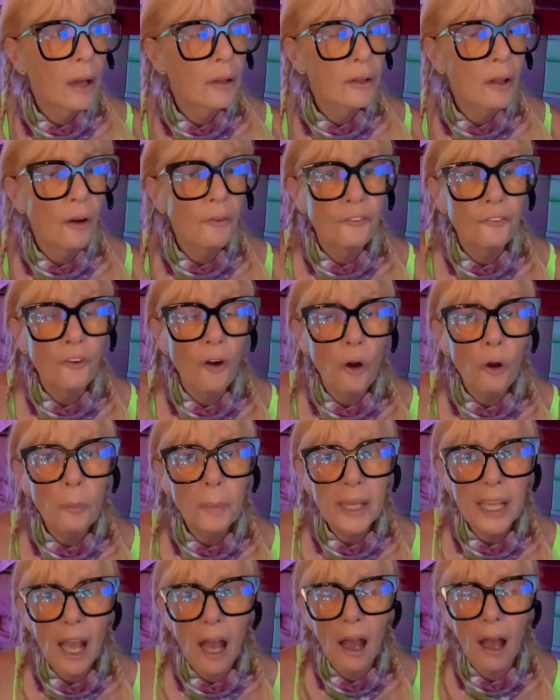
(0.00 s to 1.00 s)
a
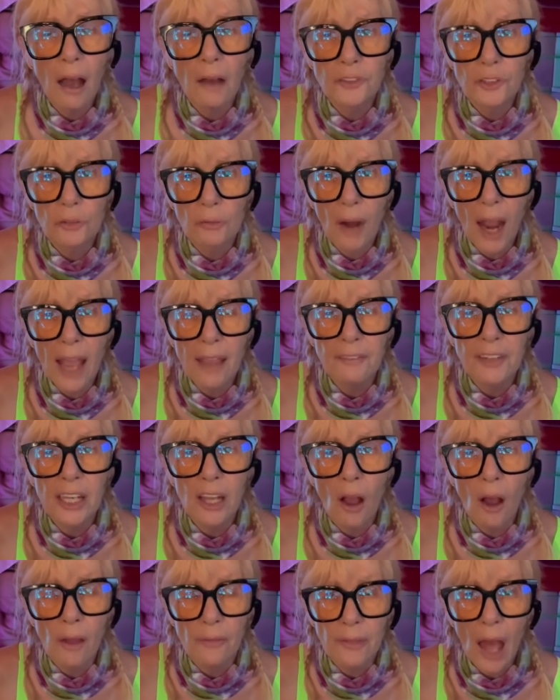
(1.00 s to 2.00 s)
phobia of
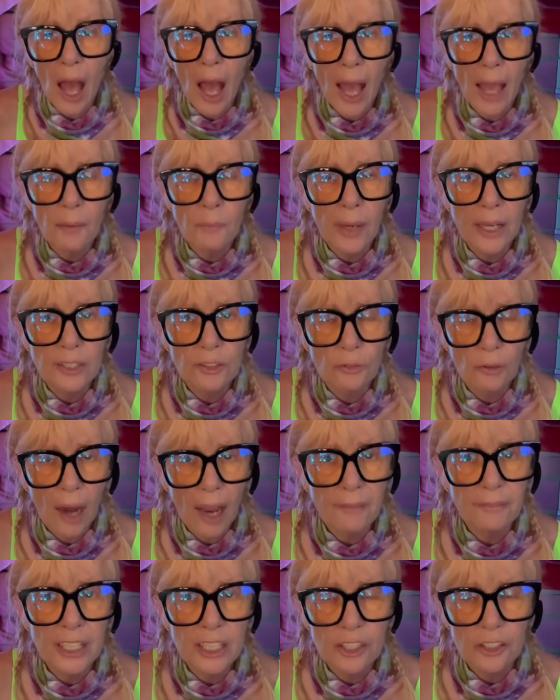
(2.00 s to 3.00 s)
driving on the highway and
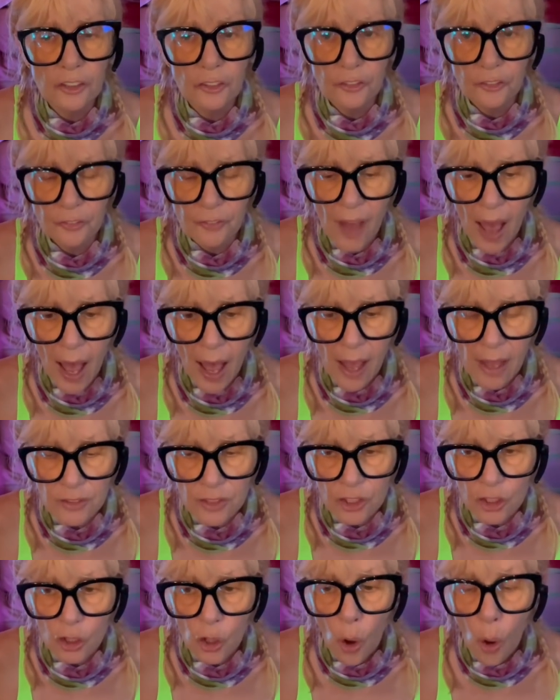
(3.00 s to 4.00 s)
driving too
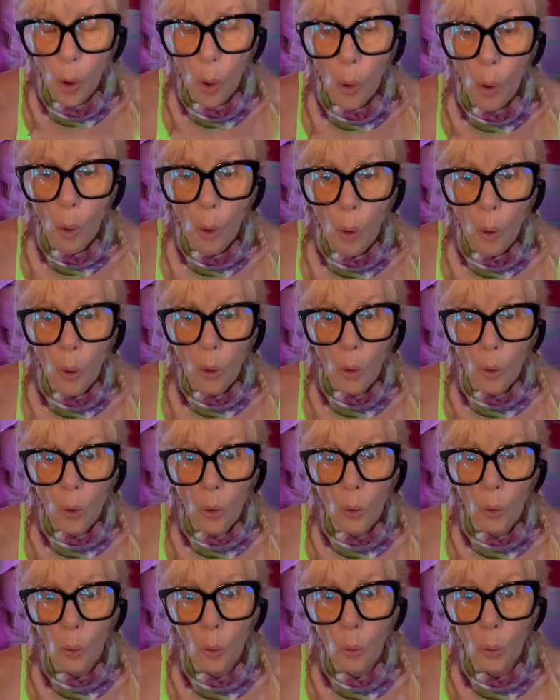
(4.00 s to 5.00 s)
fast
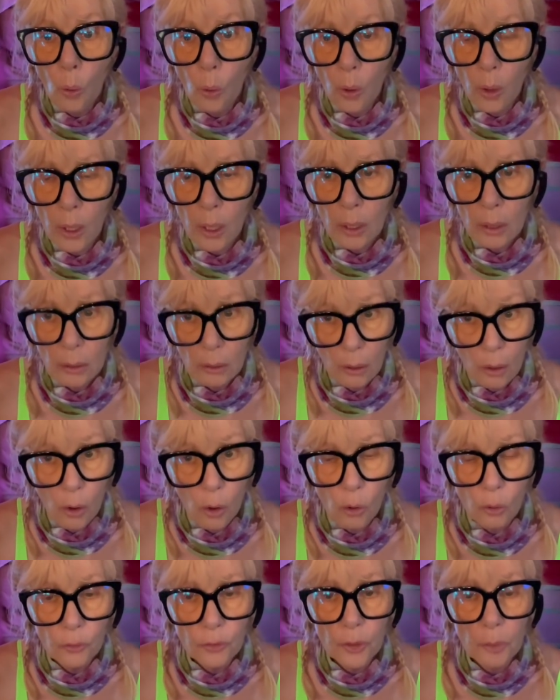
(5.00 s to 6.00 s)
or
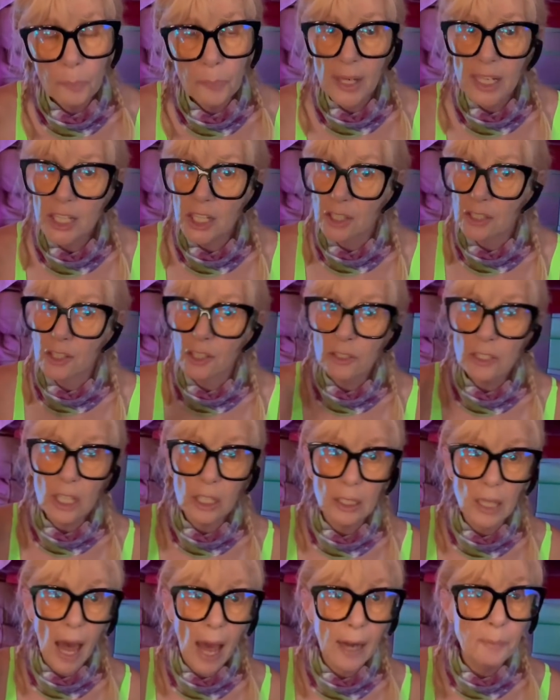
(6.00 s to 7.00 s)
over bridges. There's
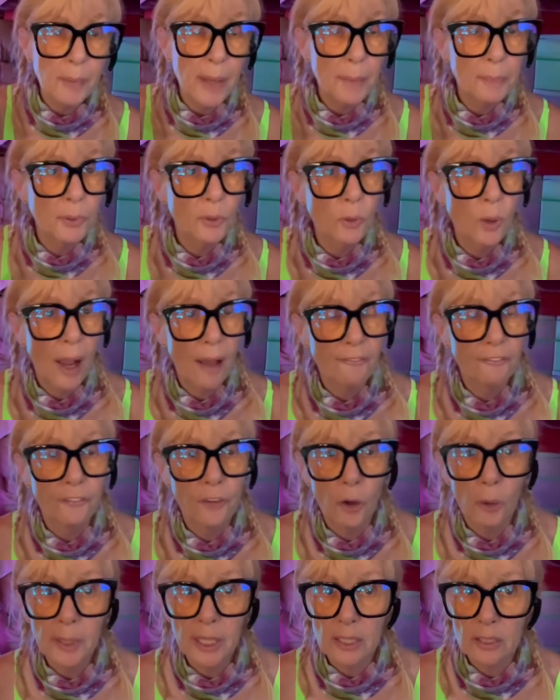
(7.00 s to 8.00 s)
a lot of people who have
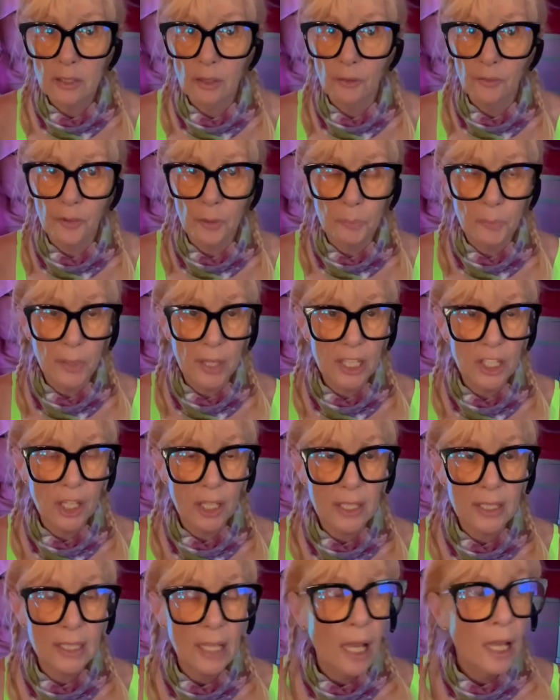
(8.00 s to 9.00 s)
phobias over
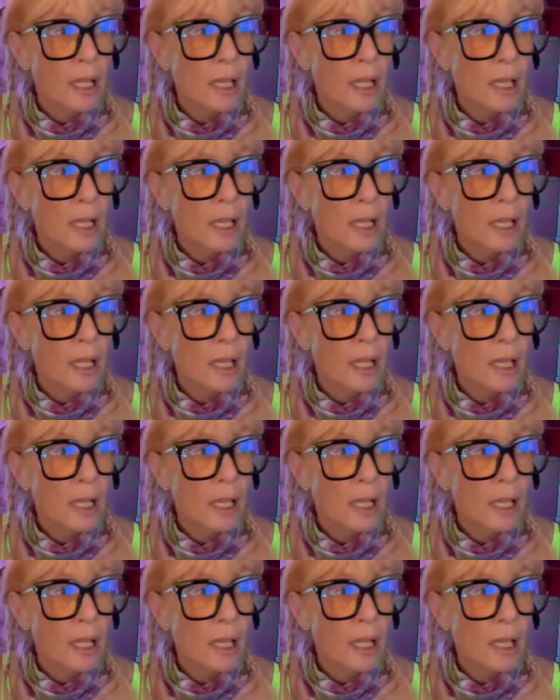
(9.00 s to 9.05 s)
bridges.